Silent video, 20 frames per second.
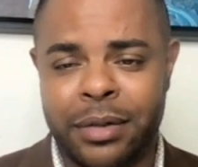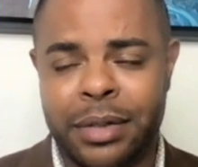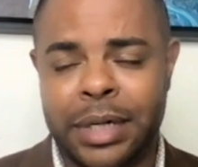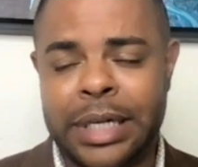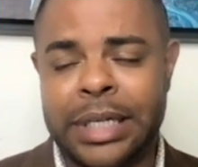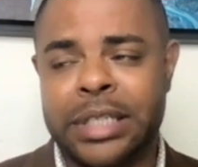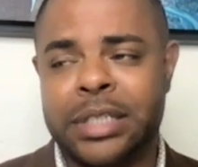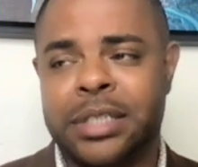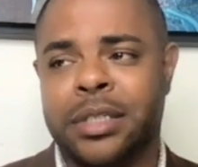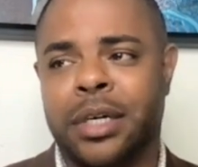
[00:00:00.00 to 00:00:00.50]
it,
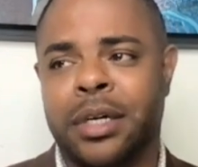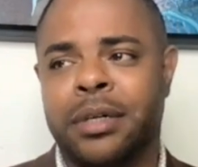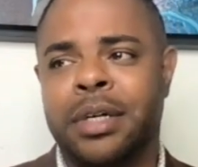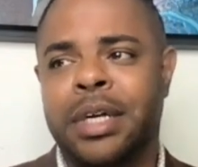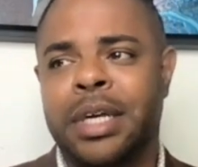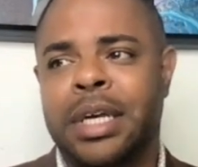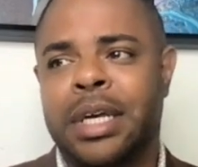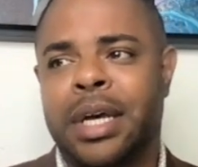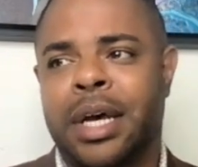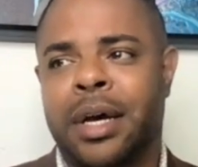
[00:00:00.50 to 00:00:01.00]
right? So
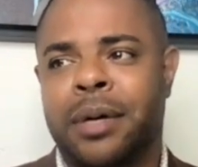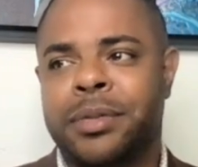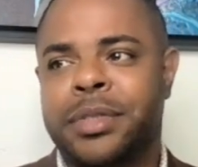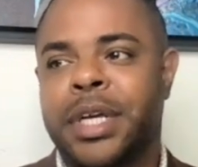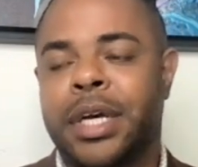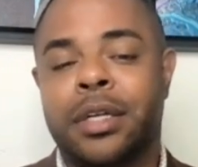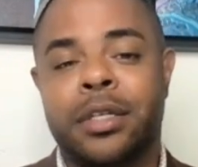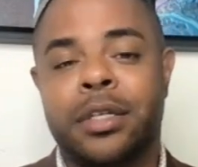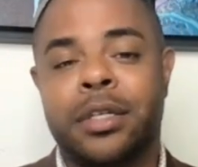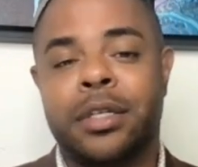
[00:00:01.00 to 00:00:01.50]

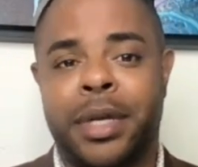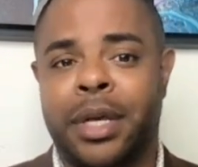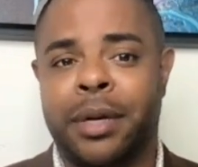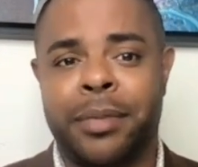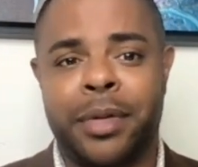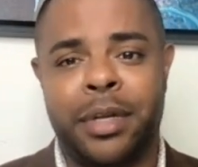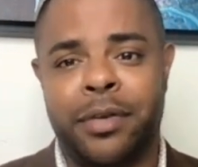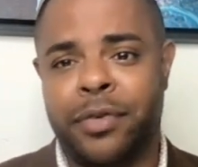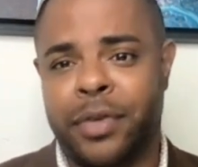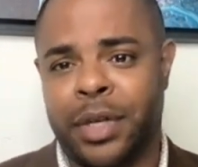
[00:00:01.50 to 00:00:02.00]
channels meaning, I
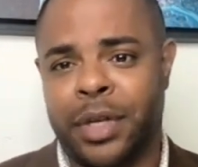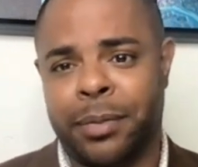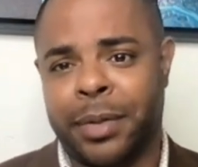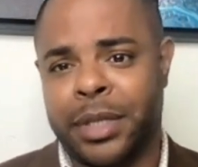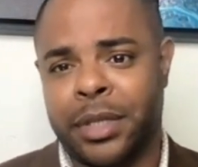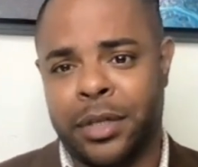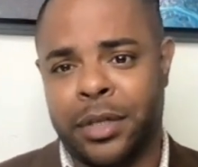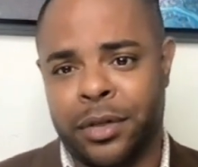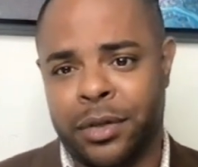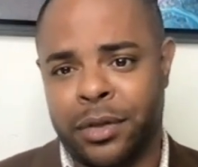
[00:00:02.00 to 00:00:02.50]
mean, if you think
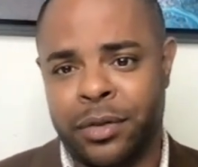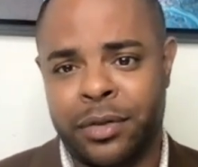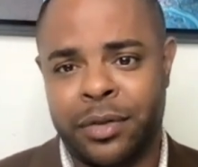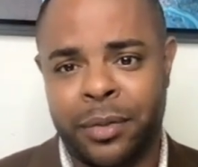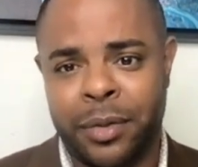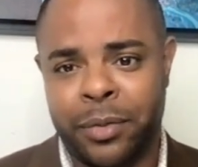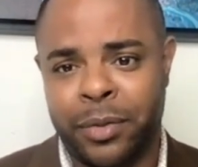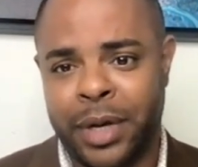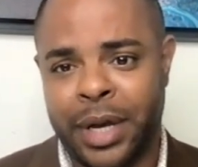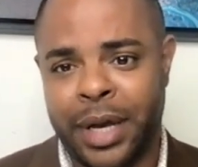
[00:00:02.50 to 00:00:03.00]
about the news,
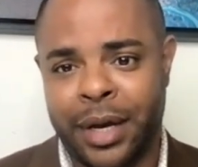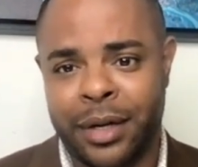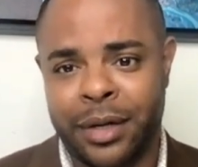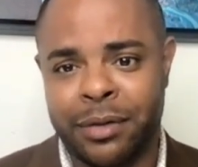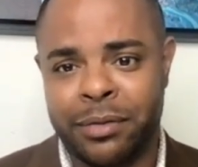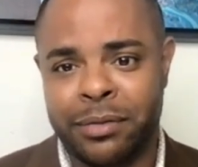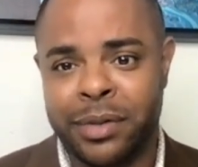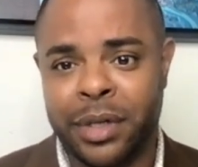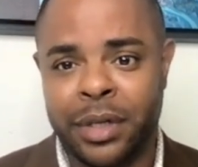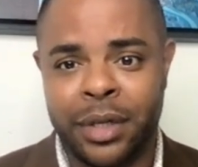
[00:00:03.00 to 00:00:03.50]
I mean, we had
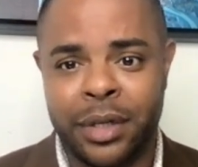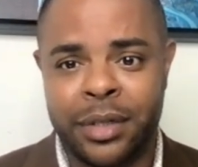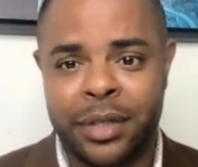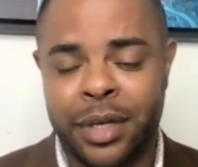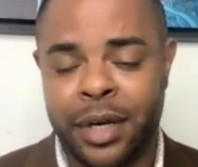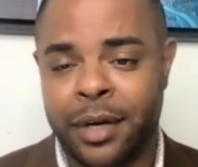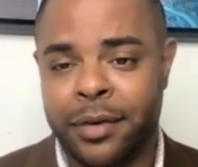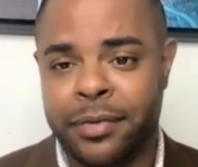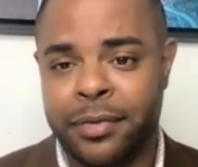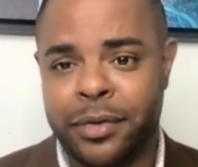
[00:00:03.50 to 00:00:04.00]
a really
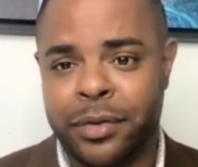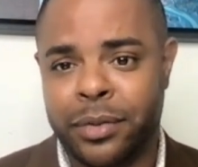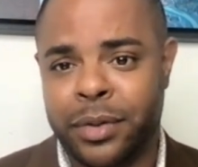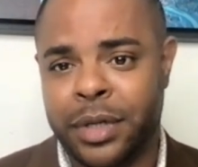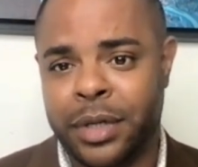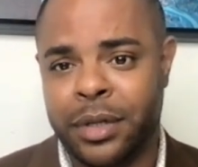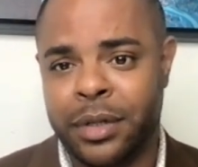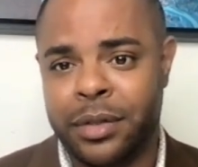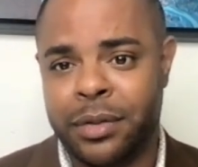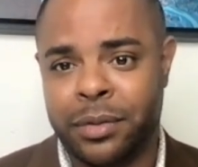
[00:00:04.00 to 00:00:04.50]
tough
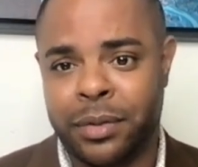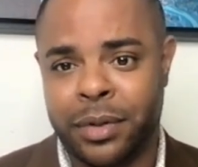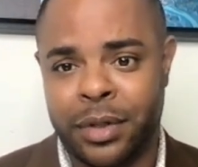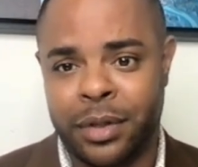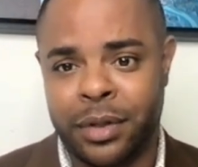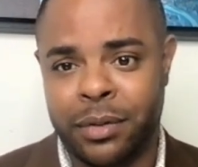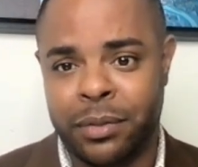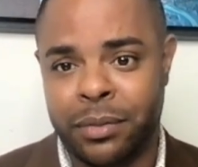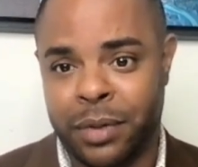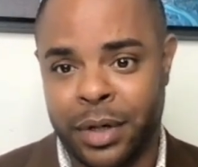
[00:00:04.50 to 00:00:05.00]

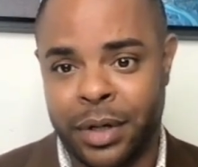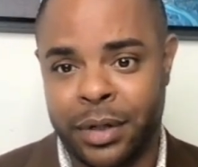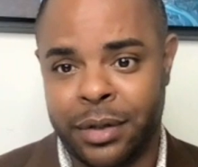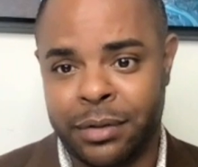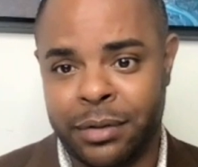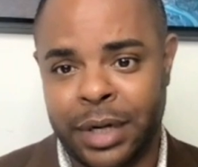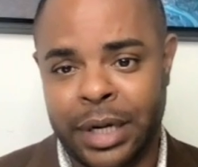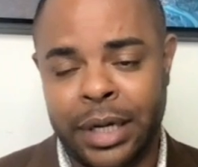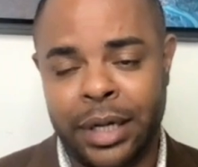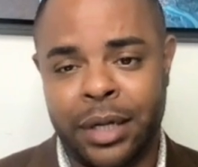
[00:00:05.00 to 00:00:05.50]
2021,
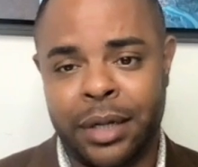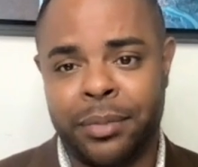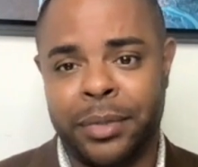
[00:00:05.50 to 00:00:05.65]
right?